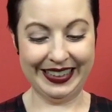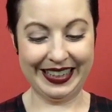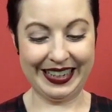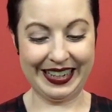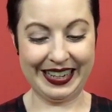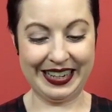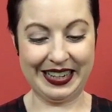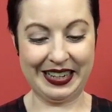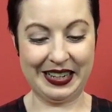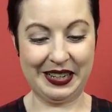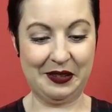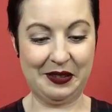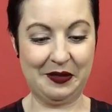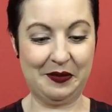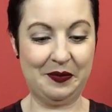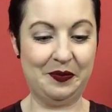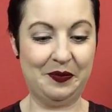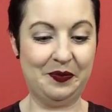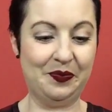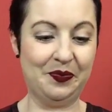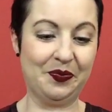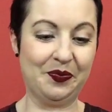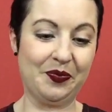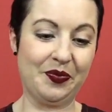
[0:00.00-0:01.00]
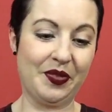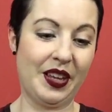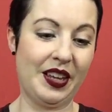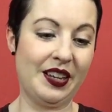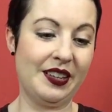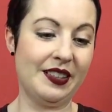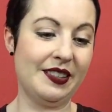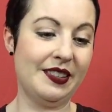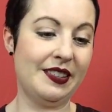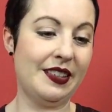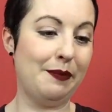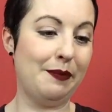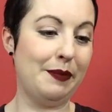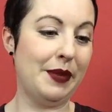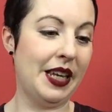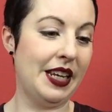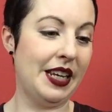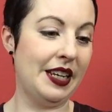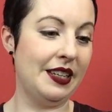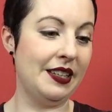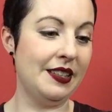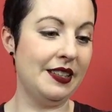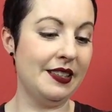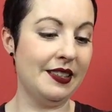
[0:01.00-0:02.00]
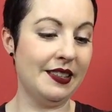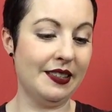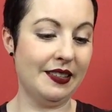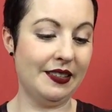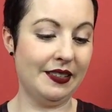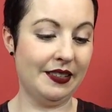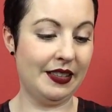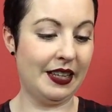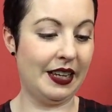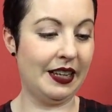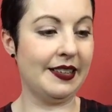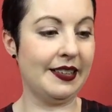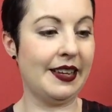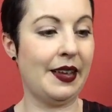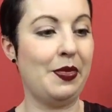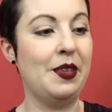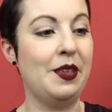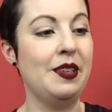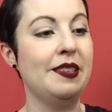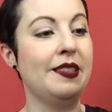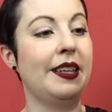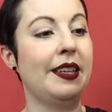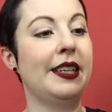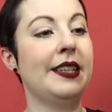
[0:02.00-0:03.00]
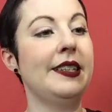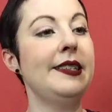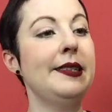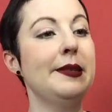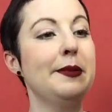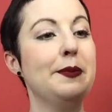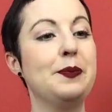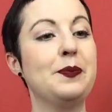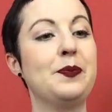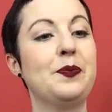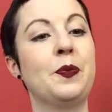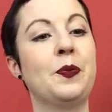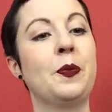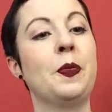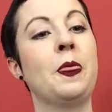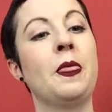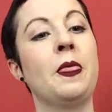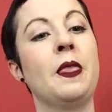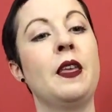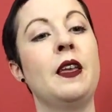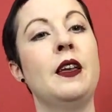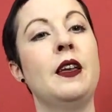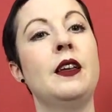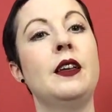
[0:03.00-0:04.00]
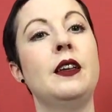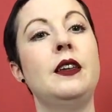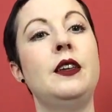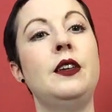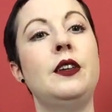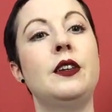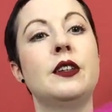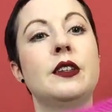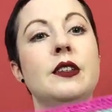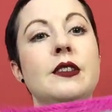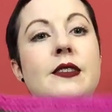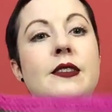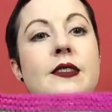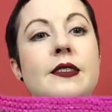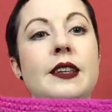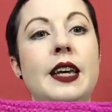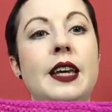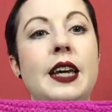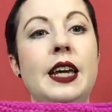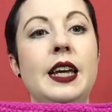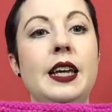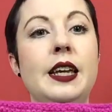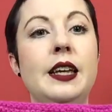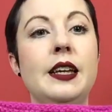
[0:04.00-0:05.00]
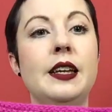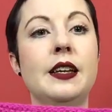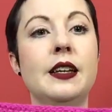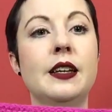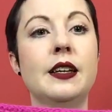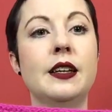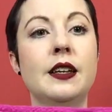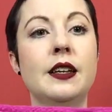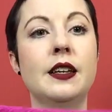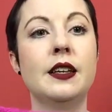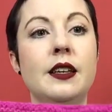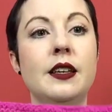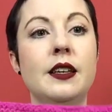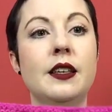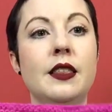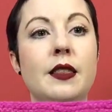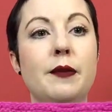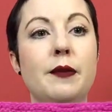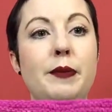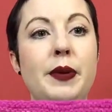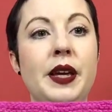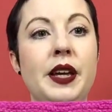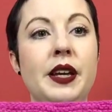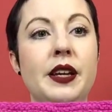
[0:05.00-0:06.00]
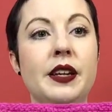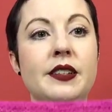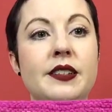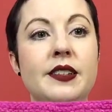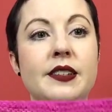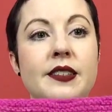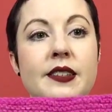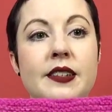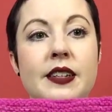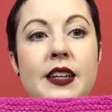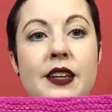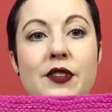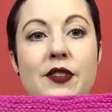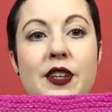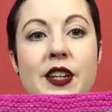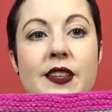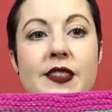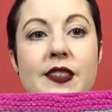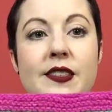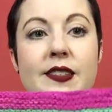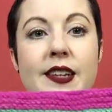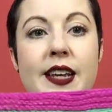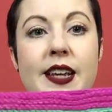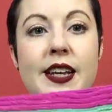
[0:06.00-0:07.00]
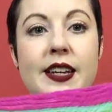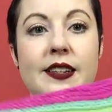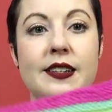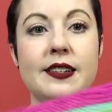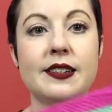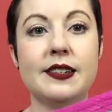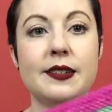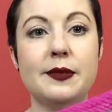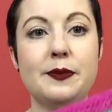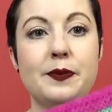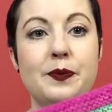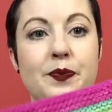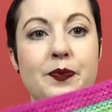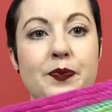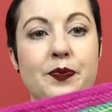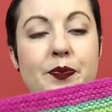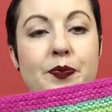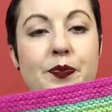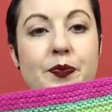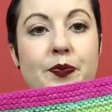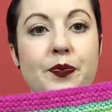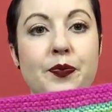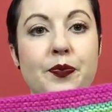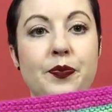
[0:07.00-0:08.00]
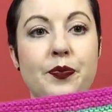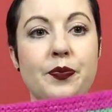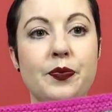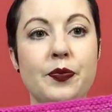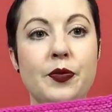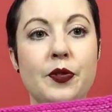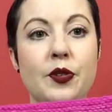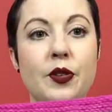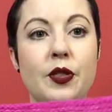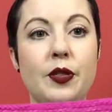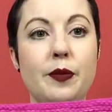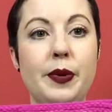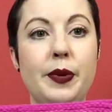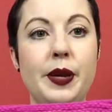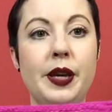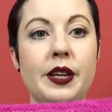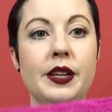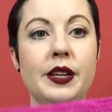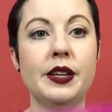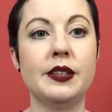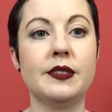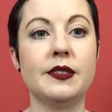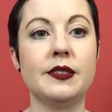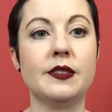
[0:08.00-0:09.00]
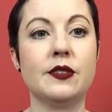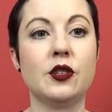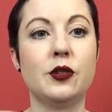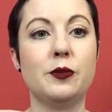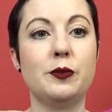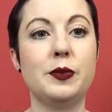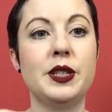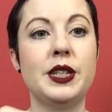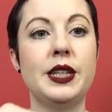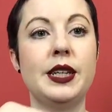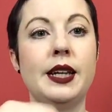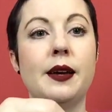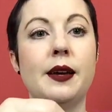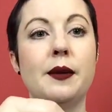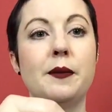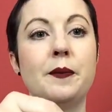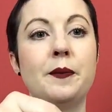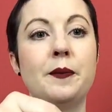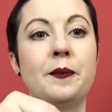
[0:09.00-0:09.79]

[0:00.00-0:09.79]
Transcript: at some ends, like down this end, you can see the pink doesn't even extend. So the pink has stopped here.